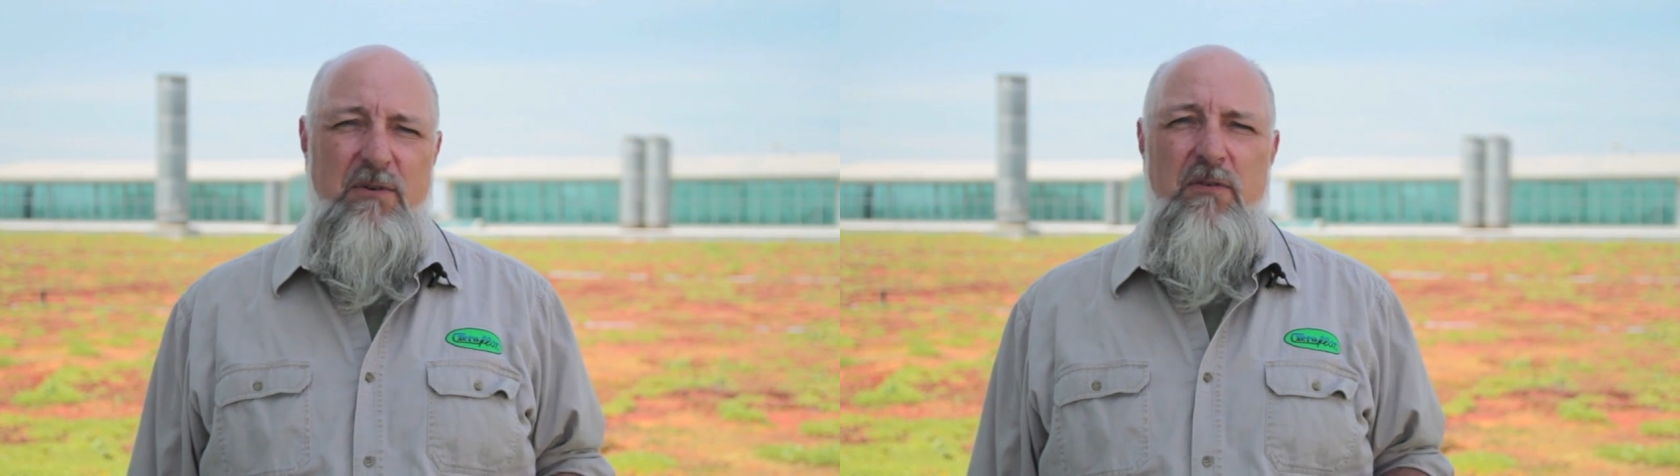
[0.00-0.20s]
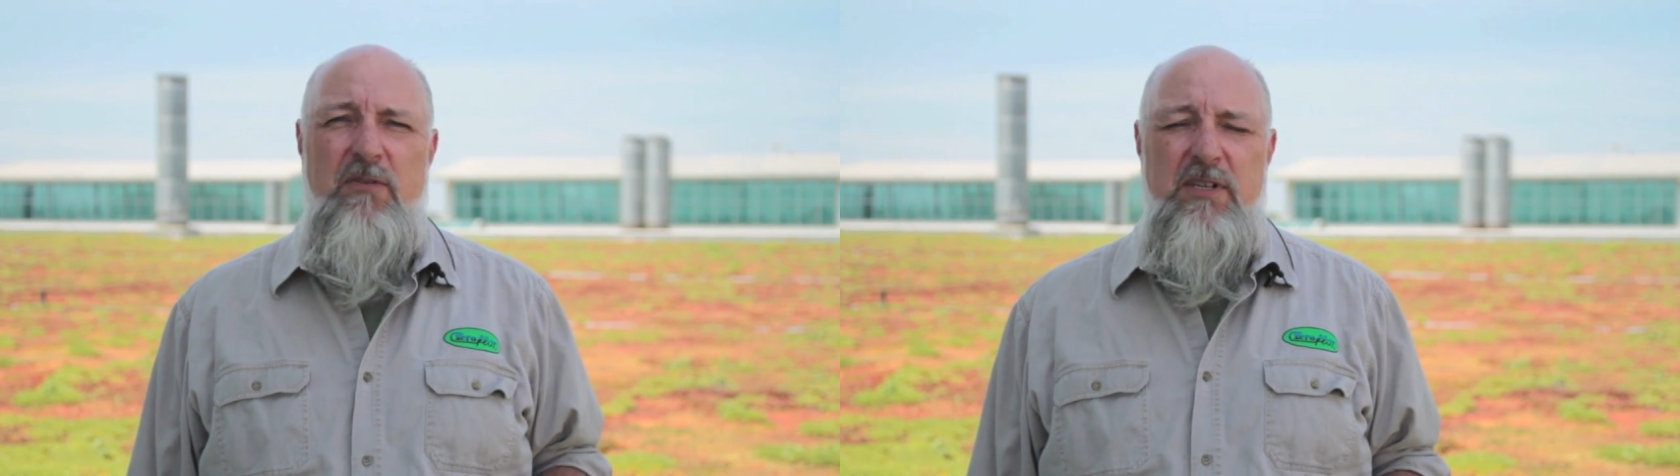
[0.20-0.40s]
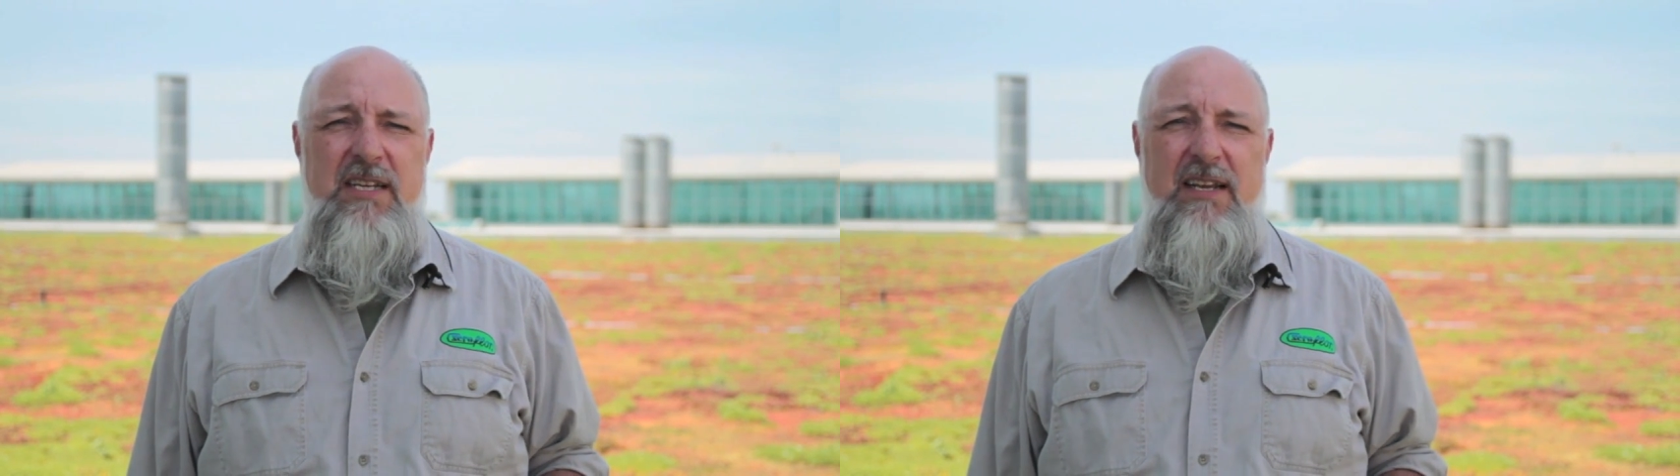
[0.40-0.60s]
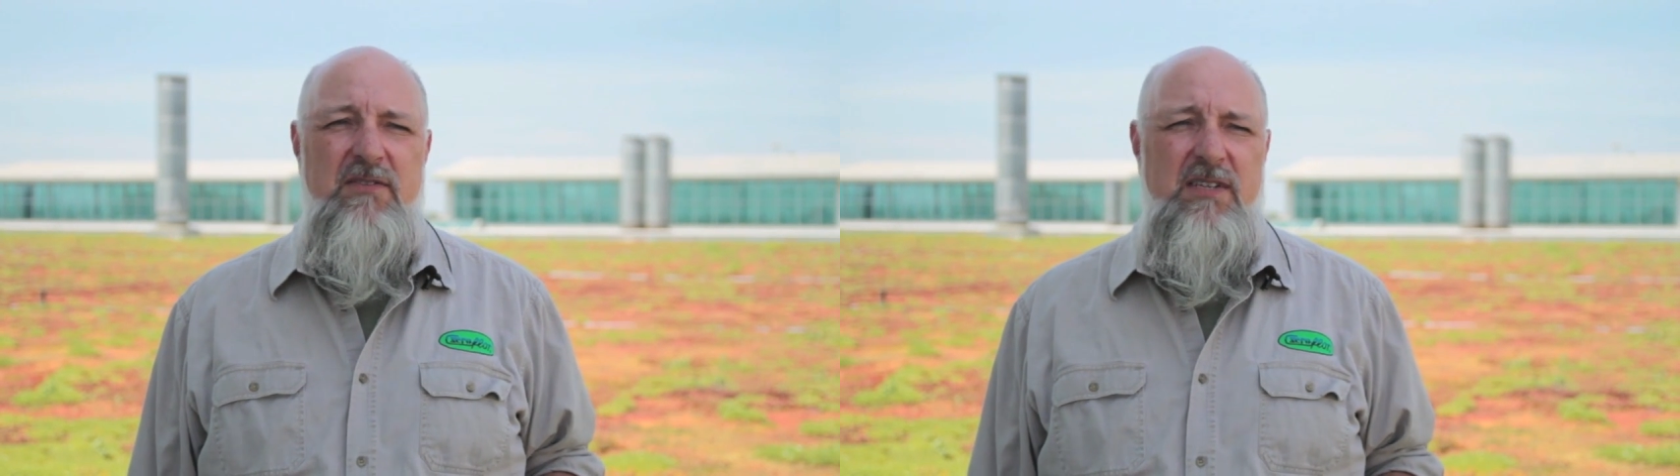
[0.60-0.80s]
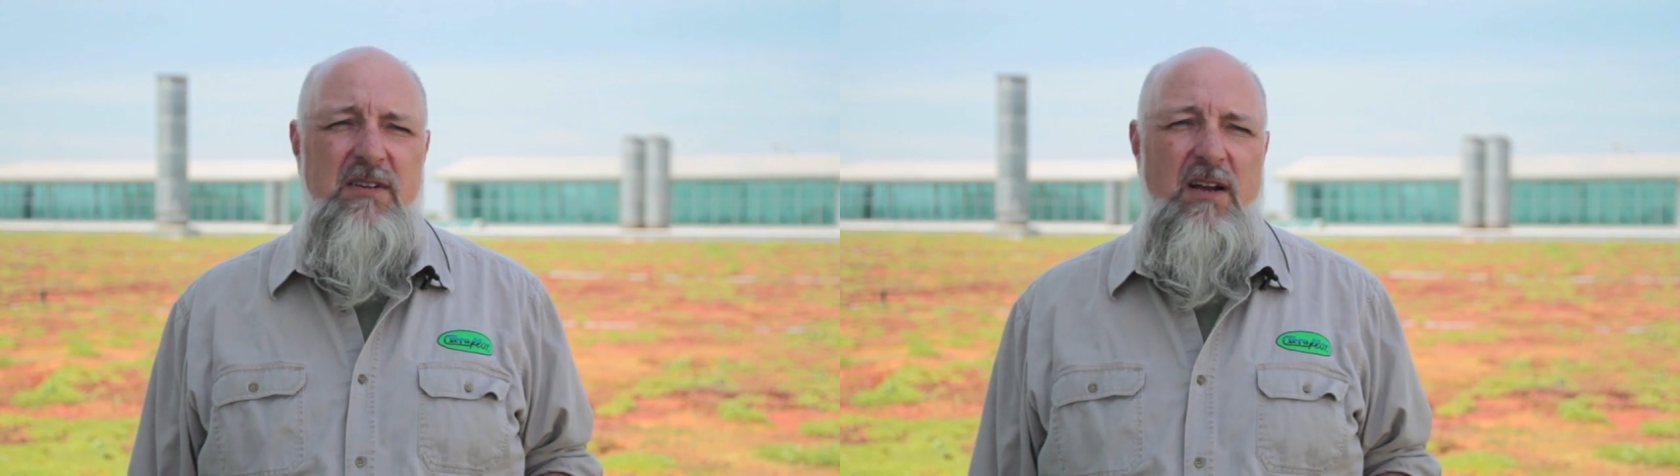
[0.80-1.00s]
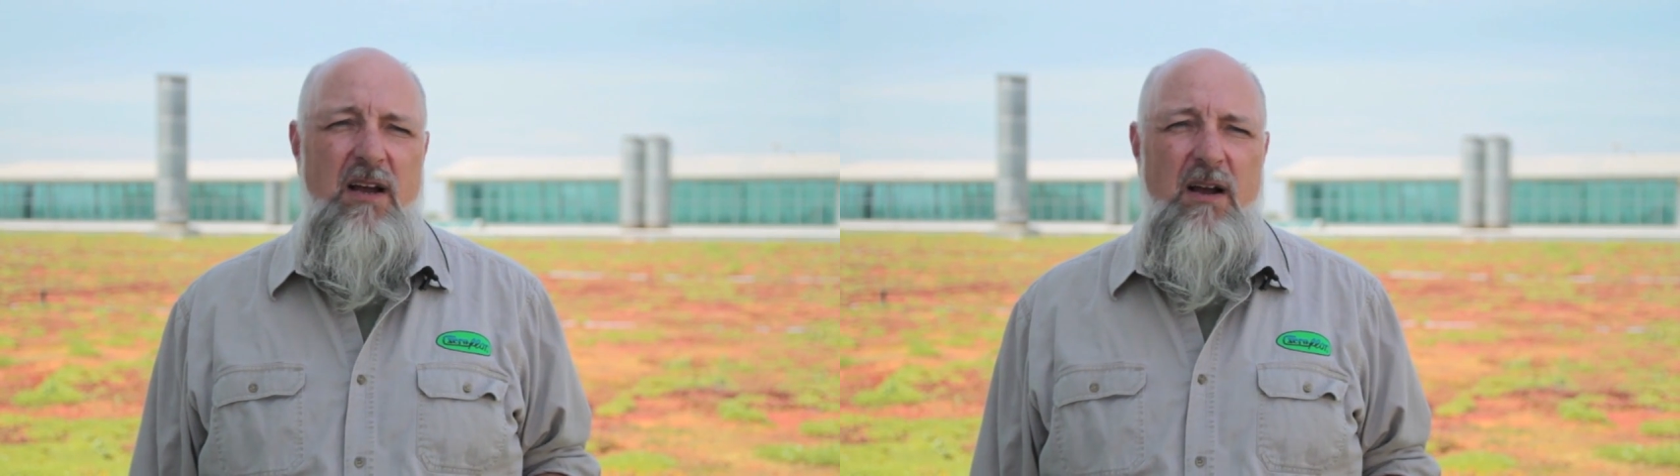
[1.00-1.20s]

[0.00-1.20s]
The roof receives